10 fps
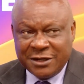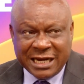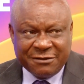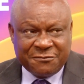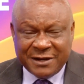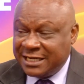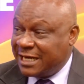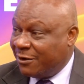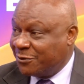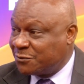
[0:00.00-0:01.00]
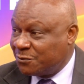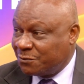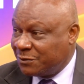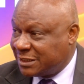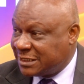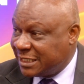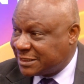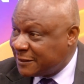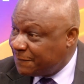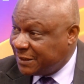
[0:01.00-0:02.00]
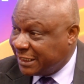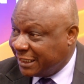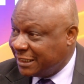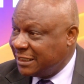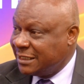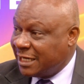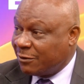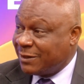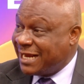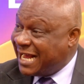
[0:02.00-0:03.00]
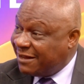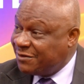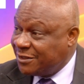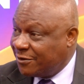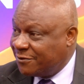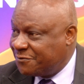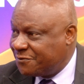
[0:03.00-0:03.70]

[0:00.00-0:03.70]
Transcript: find out with CBN that we have enough